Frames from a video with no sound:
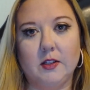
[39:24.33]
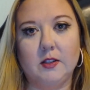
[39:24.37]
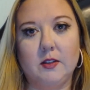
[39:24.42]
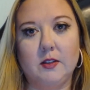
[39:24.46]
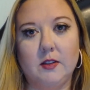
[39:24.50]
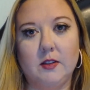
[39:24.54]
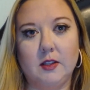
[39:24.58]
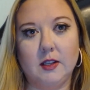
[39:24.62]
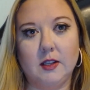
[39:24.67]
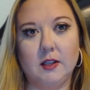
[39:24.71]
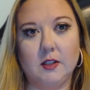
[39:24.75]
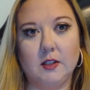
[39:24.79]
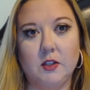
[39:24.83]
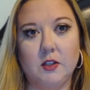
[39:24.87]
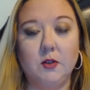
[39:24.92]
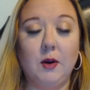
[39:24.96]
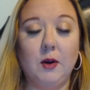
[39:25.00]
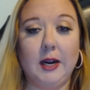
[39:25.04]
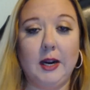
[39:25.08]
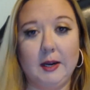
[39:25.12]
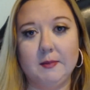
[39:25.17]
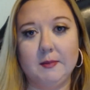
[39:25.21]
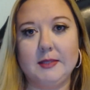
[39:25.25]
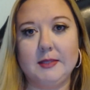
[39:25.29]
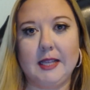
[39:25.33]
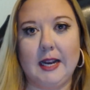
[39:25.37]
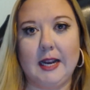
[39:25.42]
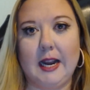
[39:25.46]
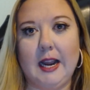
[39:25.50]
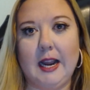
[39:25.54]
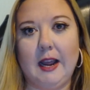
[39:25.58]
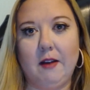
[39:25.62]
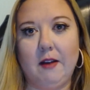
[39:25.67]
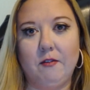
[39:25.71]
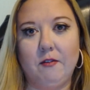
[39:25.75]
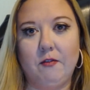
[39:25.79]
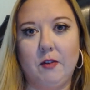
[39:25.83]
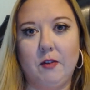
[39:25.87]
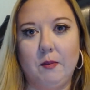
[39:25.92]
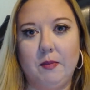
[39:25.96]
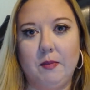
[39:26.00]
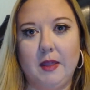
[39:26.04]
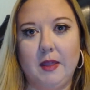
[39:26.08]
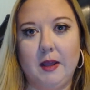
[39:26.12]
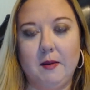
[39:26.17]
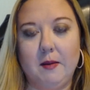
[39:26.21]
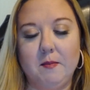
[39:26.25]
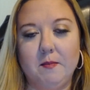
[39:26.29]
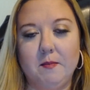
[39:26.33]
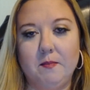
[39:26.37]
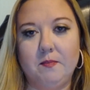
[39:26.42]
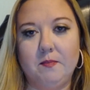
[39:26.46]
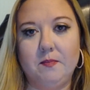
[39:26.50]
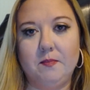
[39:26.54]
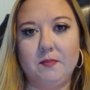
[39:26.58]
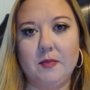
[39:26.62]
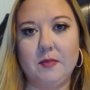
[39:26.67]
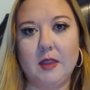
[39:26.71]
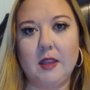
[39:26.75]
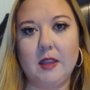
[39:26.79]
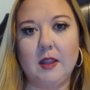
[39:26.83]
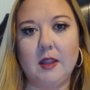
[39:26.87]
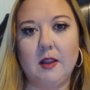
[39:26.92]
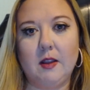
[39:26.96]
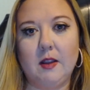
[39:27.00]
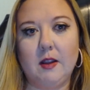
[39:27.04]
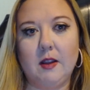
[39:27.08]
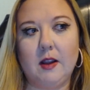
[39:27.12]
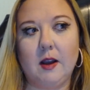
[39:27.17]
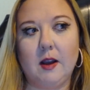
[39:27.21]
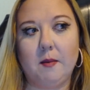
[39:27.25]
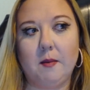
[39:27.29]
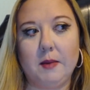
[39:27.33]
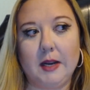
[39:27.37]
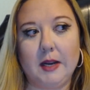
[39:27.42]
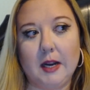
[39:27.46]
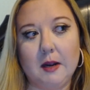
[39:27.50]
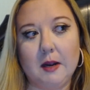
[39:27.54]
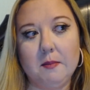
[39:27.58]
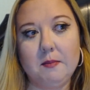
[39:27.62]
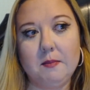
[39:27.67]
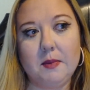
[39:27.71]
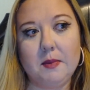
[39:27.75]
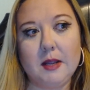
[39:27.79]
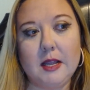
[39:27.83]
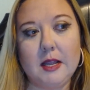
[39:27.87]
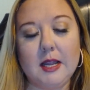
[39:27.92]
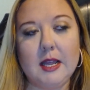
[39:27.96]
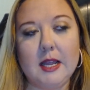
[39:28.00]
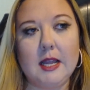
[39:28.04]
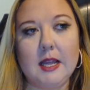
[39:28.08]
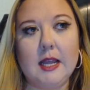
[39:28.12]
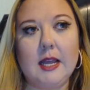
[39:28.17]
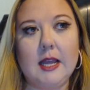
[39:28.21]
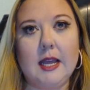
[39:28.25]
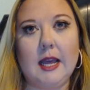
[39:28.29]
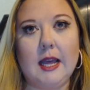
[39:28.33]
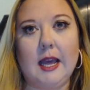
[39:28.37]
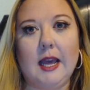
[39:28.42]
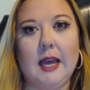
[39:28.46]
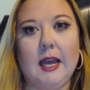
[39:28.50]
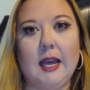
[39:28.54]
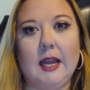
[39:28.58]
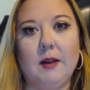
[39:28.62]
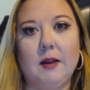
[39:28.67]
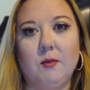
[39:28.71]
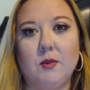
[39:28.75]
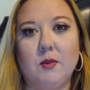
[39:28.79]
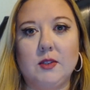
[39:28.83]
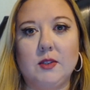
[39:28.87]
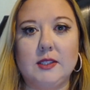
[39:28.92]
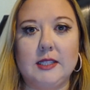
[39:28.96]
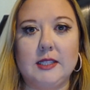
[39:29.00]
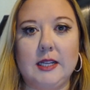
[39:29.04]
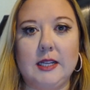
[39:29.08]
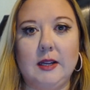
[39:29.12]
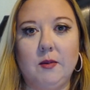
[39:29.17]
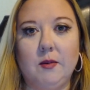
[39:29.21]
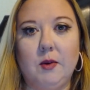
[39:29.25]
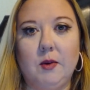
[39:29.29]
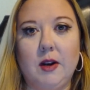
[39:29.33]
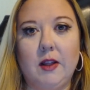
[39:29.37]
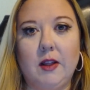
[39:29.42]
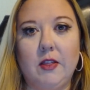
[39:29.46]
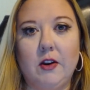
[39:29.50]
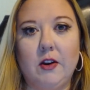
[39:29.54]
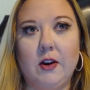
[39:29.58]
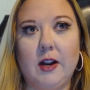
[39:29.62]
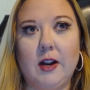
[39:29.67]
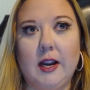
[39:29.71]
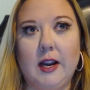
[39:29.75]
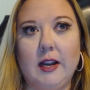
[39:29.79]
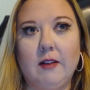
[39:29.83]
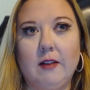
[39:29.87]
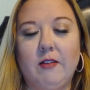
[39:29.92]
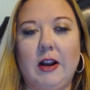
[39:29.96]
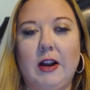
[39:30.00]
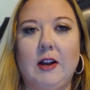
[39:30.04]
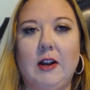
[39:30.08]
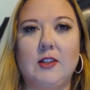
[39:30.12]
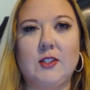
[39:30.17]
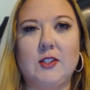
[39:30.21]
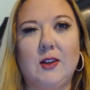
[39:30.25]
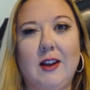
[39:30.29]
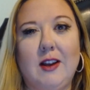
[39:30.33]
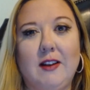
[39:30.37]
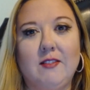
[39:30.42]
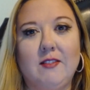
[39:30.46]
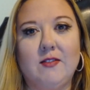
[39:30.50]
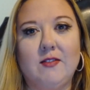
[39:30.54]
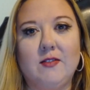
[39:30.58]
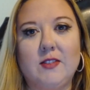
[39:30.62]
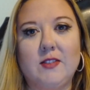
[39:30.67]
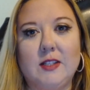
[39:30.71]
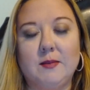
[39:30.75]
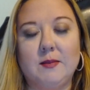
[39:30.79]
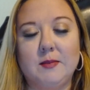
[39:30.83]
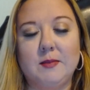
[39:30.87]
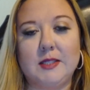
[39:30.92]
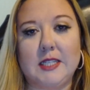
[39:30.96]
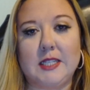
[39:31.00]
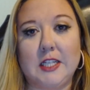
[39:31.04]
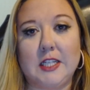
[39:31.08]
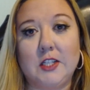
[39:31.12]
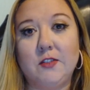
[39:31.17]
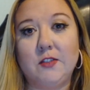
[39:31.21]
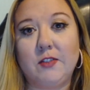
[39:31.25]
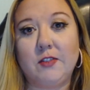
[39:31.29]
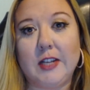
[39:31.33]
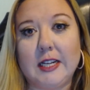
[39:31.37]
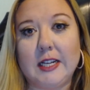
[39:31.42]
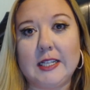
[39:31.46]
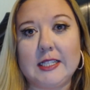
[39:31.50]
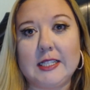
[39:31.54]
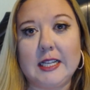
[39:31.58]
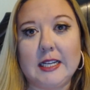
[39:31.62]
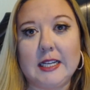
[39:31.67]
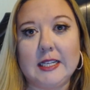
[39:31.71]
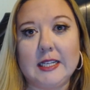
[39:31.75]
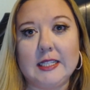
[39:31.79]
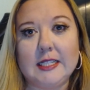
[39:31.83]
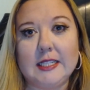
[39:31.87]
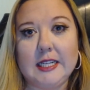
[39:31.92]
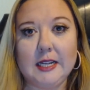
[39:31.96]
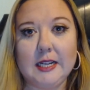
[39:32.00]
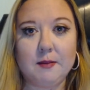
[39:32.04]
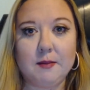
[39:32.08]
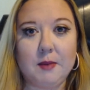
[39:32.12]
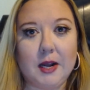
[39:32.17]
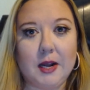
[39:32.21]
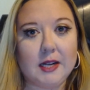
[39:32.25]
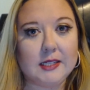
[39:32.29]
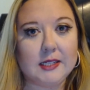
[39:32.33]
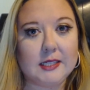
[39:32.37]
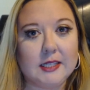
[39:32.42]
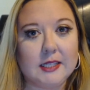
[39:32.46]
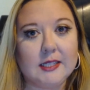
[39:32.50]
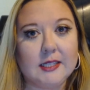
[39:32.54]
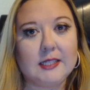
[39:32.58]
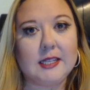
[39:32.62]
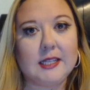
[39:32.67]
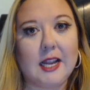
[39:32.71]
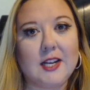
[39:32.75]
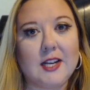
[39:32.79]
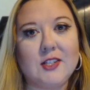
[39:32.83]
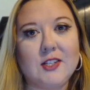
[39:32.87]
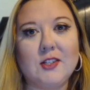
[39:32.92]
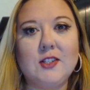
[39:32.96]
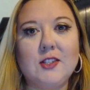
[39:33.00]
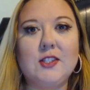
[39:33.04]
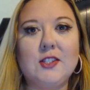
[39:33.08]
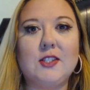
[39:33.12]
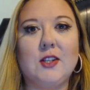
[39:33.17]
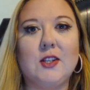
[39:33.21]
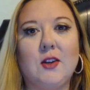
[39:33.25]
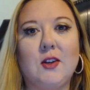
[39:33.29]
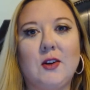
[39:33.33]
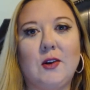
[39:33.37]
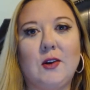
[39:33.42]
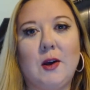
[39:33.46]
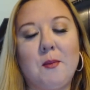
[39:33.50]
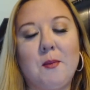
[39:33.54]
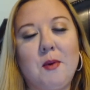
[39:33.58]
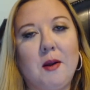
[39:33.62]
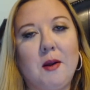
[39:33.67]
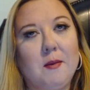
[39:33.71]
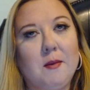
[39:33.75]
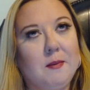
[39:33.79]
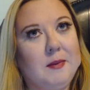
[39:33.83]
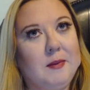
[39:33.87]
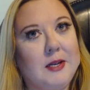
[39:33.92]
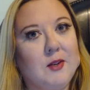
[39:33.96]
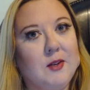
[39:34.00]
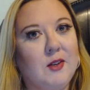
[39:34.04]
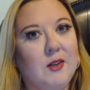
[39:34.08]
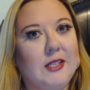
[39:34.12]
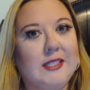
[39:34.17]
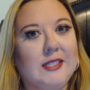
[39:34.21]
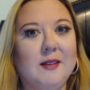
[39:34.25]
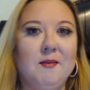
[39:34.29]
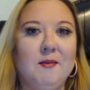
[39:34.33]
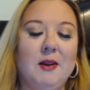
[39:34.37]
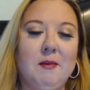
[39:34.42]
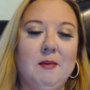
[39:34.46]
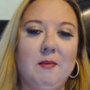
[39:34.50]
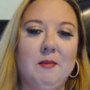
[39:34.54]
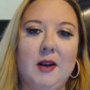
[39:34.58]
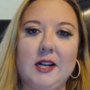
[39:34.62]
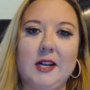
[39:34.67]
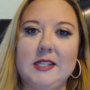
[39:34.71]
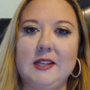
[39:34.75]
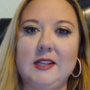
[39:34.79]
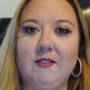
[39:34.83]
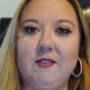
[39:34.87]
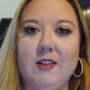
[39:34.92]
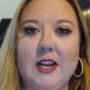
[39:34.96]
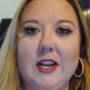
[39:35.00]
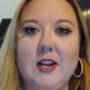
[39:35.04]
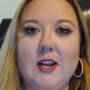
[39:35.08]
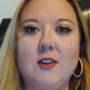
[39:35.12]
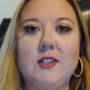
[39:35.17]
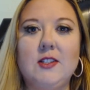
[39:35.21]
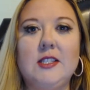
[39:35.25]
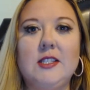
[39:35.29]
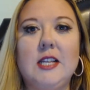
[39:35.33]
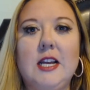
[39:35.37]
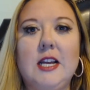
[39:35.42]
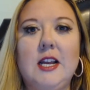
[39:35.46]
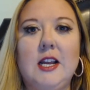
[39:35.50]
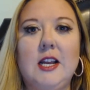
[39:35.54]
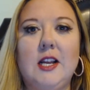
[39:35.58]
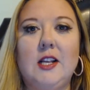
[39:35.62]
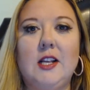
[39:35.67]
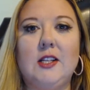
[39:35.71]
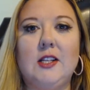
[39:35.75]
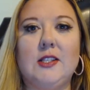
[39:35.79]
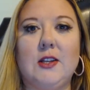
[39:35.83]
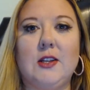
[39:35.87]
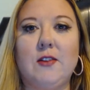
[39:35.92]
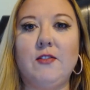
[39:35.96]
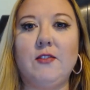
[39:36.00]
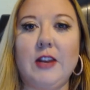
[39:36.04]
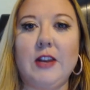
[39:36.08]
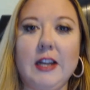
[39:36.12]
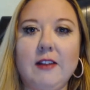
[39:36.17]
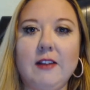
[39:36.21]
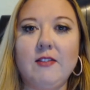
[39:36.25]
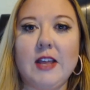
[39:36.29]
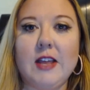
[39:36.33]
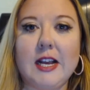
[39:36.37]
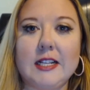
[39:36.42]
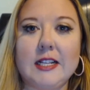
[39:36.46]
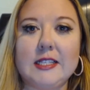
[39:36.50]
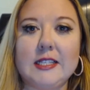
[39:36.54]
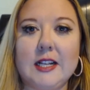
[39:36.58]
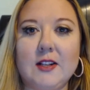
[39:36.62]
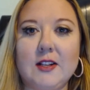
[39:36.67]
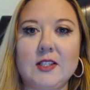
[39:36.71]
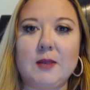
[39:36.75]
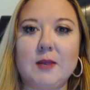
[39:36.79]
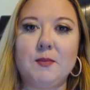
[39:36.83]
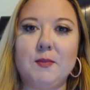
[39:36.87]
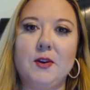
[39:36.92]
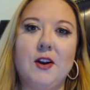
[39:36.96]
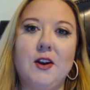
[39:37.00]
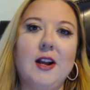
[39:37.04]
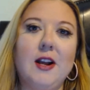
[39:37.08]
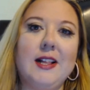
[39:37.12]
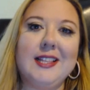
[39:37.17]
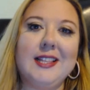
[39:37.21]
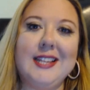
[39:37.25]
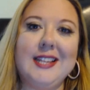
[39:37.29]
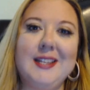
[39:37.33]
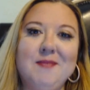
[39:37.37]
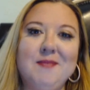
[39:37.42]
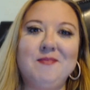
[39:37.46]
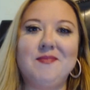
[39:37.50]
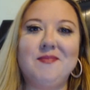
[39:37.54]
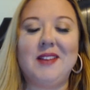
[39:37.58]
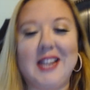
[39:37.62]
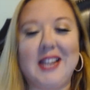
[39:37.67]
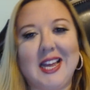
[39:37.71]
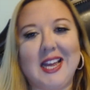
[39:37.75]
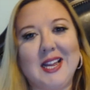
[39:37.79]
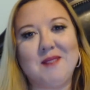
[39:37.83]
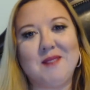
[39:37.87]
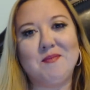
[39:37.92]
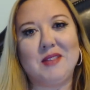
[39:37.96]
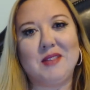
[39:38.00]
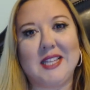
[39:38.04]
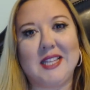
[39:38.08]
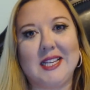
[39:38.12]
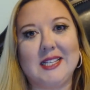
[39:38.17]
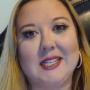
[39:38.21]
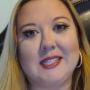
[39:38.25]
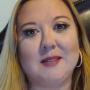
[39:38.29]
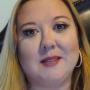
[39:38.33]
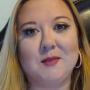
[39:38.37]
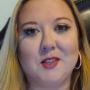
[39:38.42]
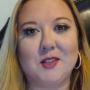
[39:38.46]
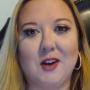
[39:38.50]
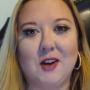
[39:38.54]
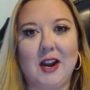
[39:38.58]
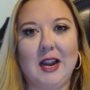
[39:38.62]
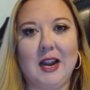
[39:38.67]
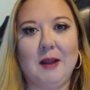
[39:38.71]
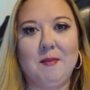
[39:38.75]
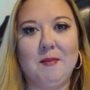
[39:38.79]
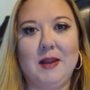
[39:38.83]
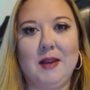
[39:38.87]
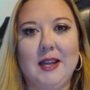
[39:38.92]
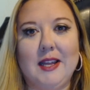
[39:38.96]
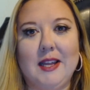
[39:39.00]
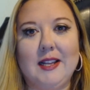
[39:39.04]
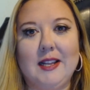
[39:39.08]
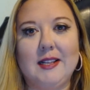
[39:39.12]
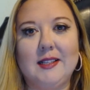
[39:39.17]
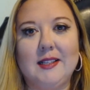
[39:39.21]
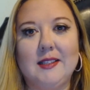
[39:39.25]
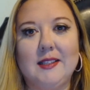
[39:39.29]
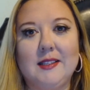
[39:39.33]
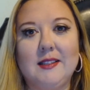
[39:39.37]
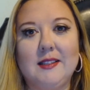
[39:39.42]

the 2 items that I have from them coming up. And we'll see what other kind of, I also have some Stitch Fix and Dia boxes scheduled, so I'll probably be doing some unboxing videos. So if any of that sounds up your alley, again, please subscribe, and